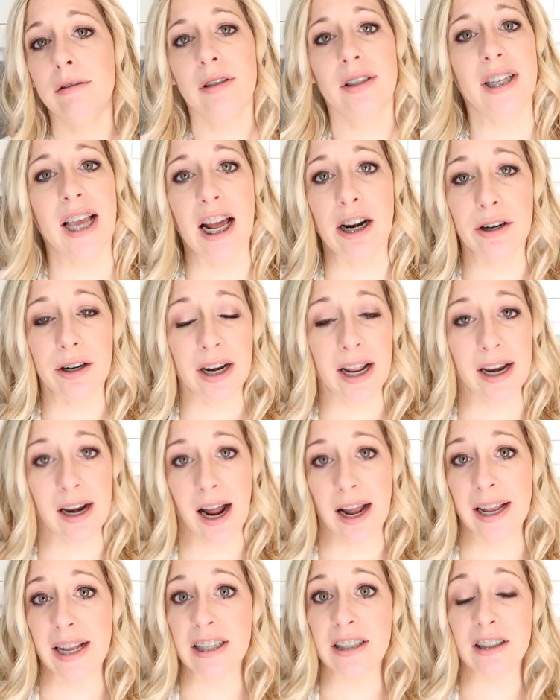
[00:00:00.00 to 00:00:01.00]
Saturday
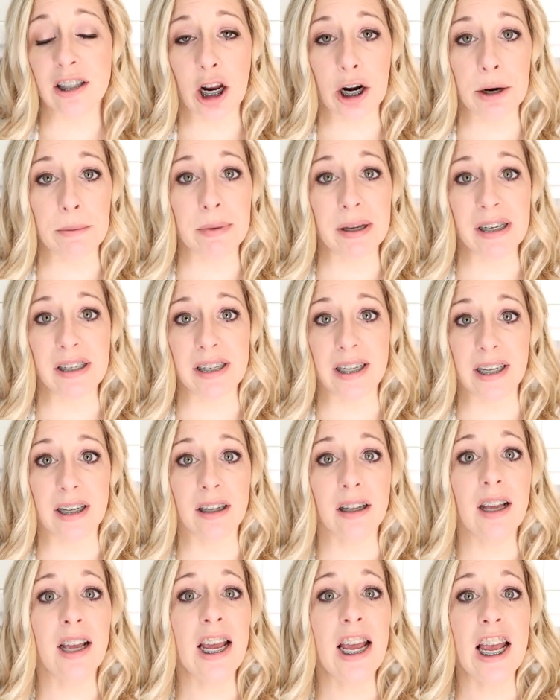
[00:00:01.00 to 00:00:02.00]
night, it's not a big
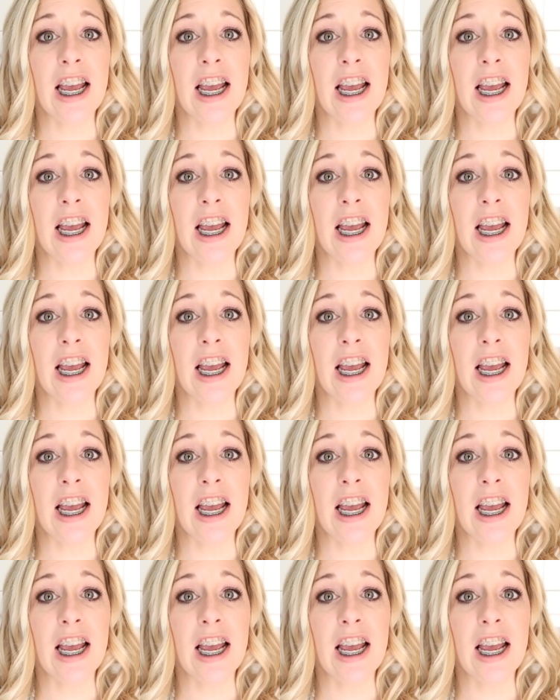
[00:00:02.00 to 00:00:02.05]
deal.